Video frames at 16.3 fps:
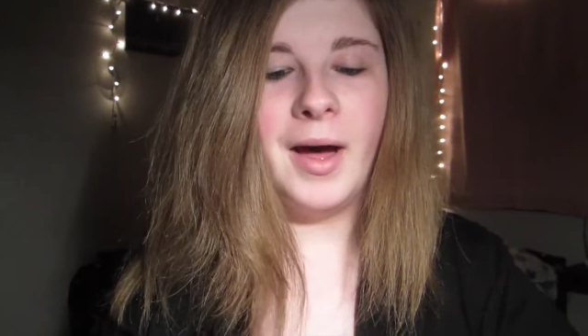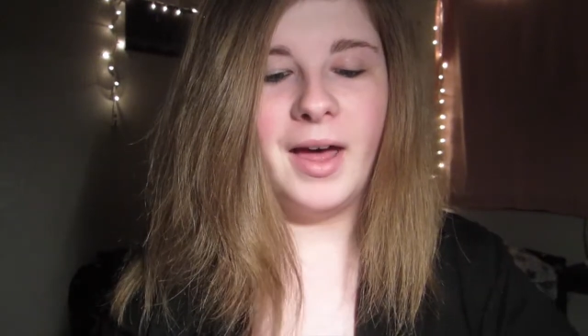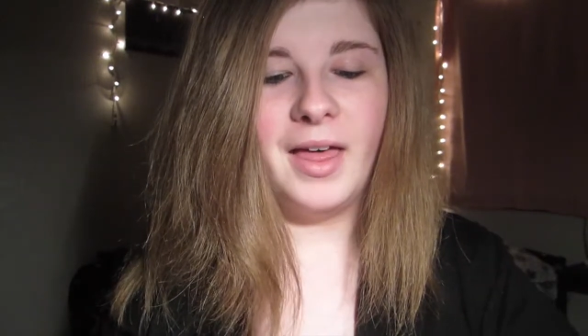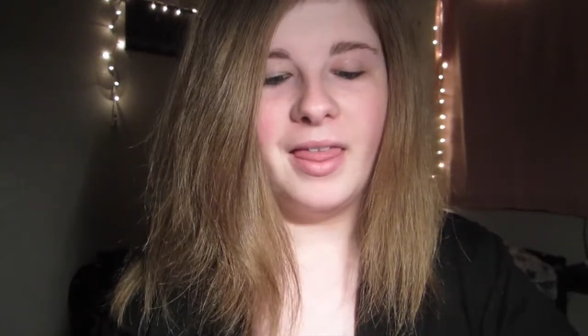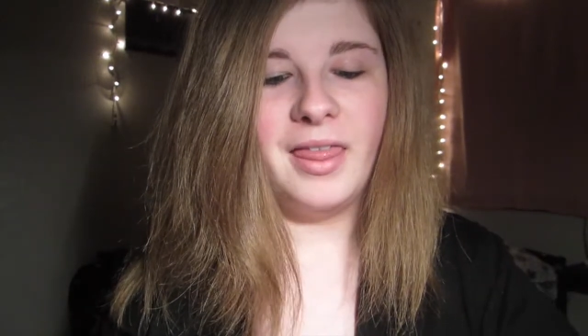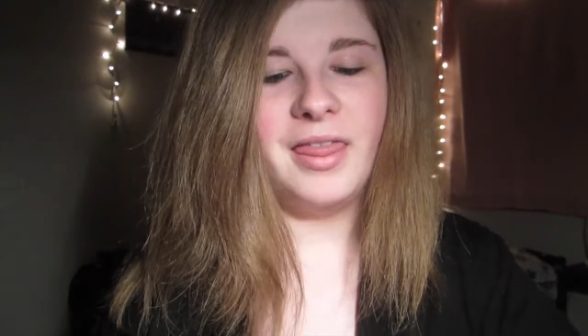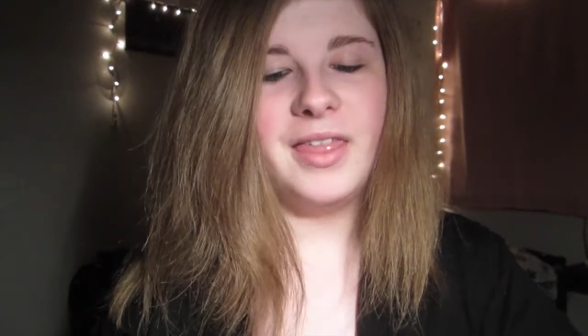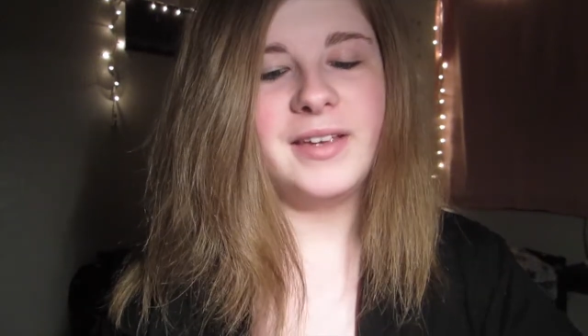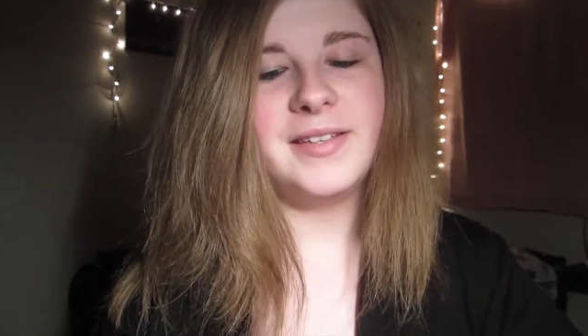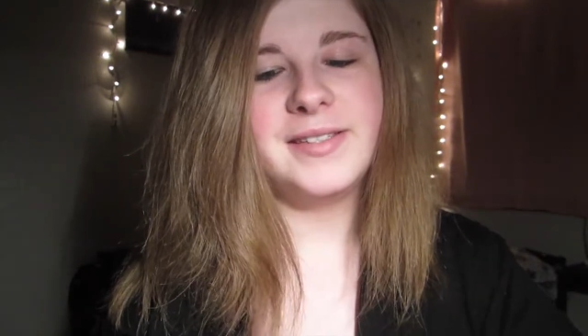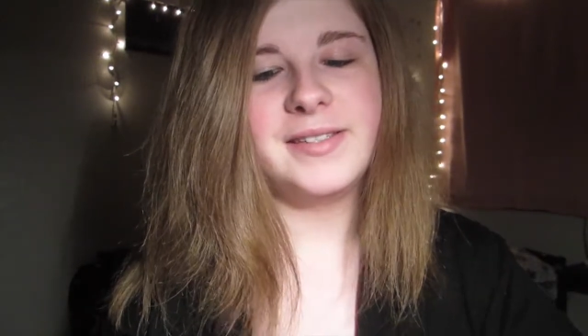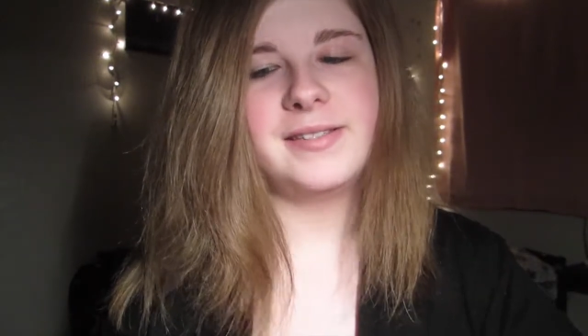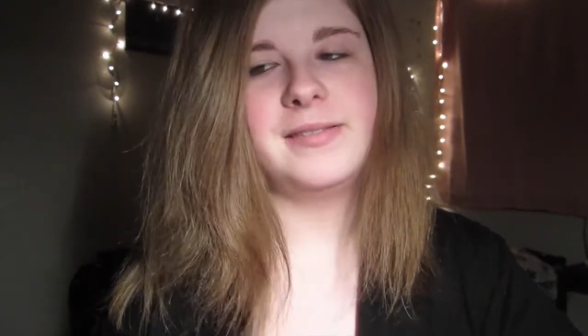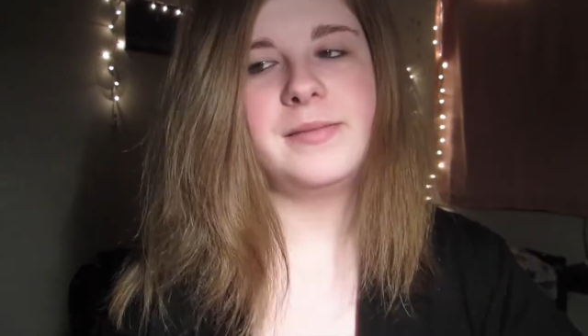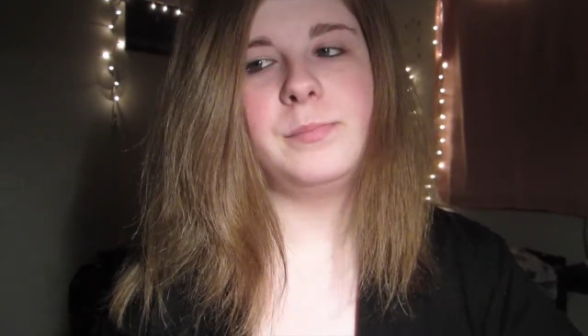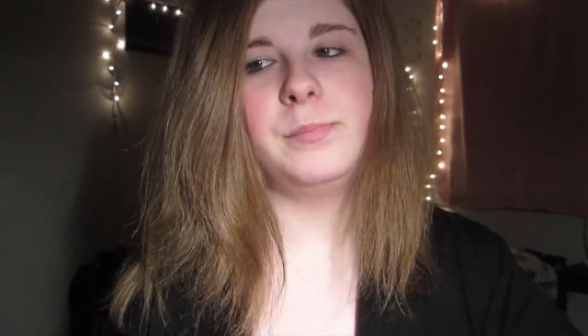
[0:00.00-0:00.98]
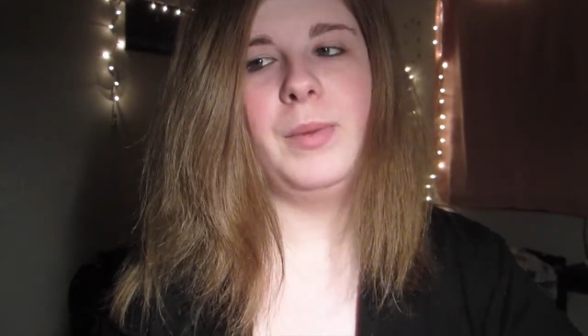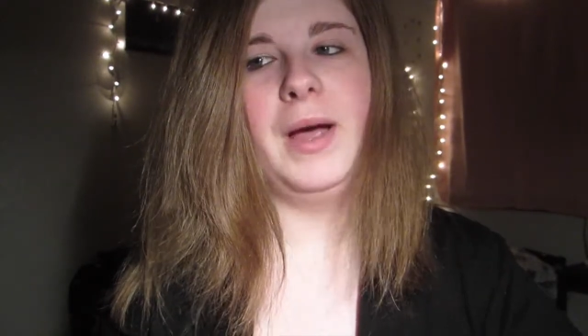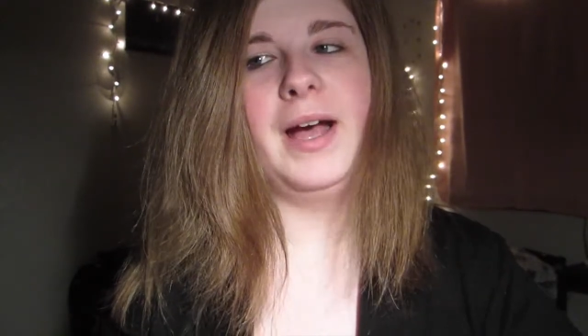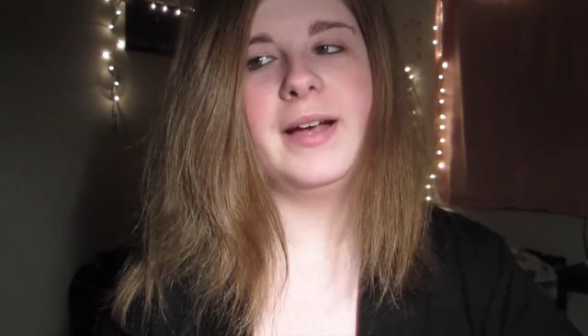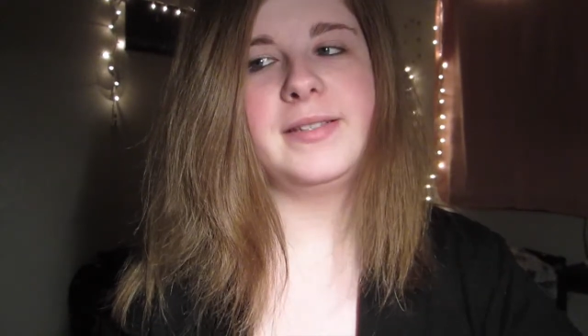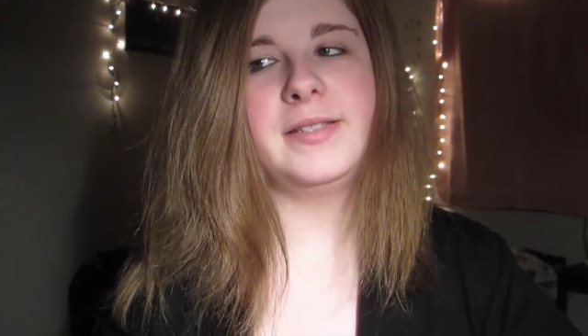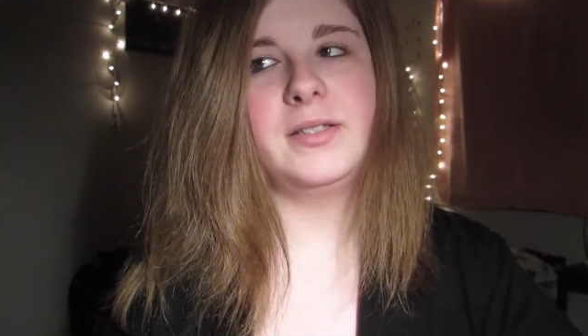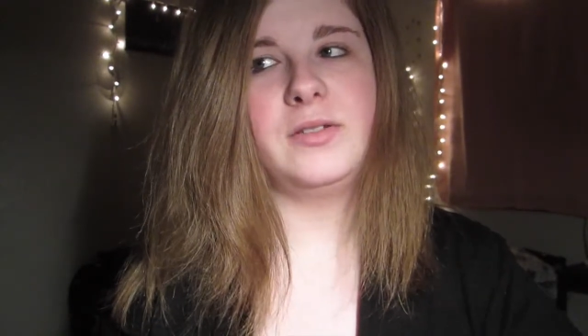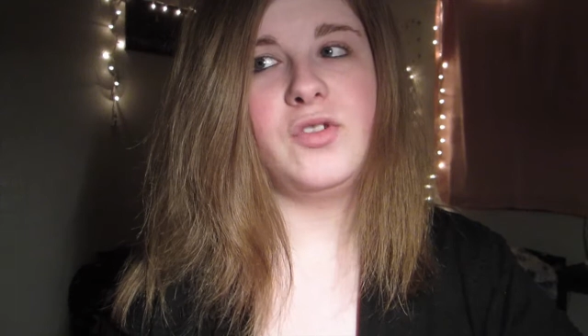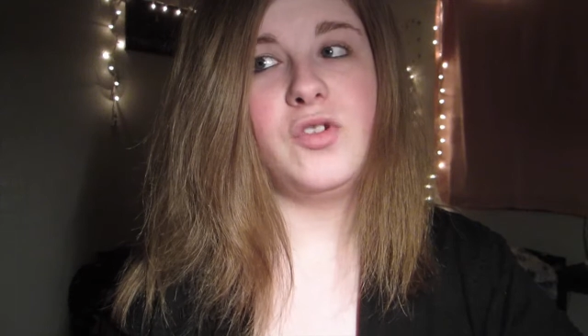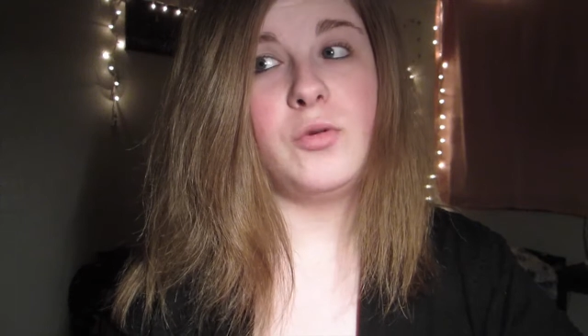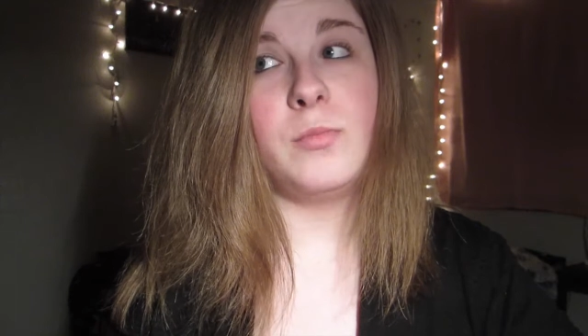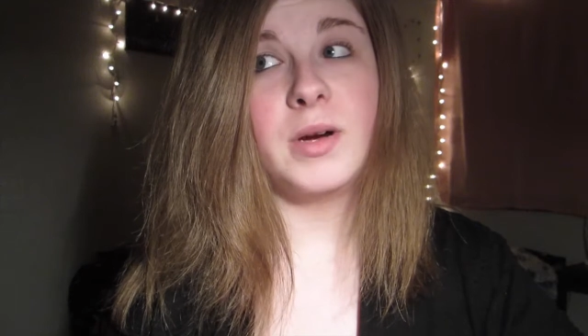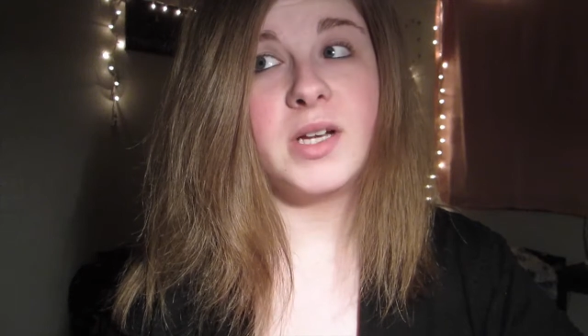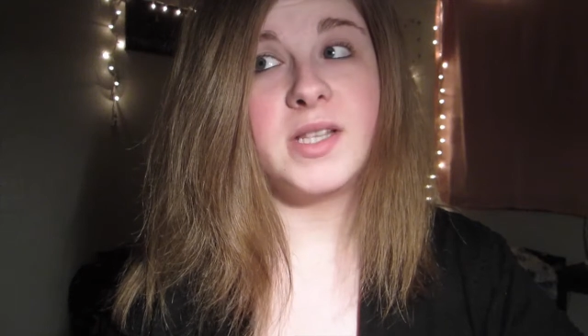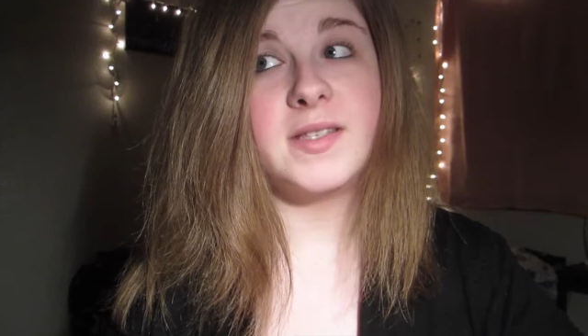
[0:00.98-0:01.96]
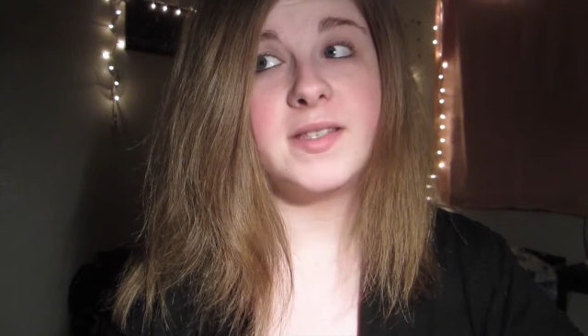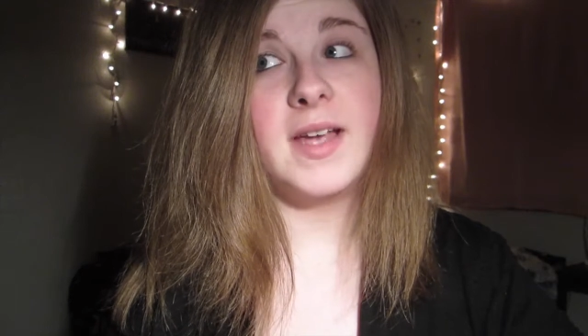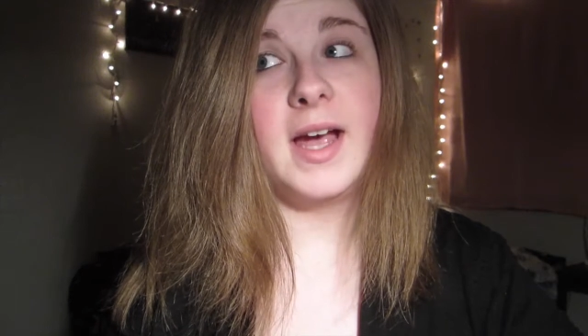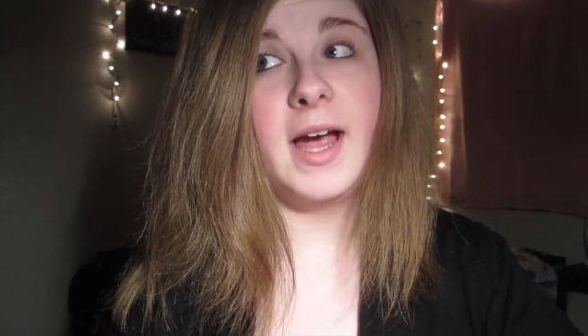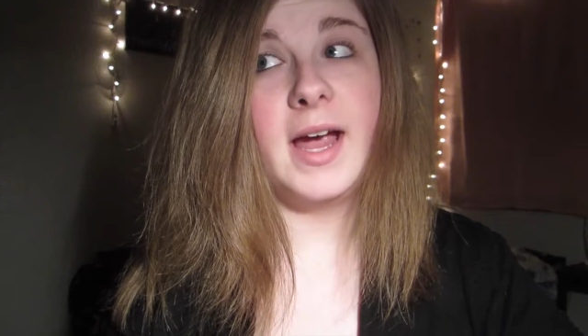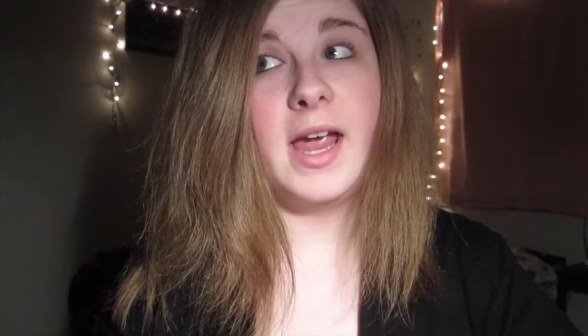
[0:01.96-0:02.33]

This past 2 months,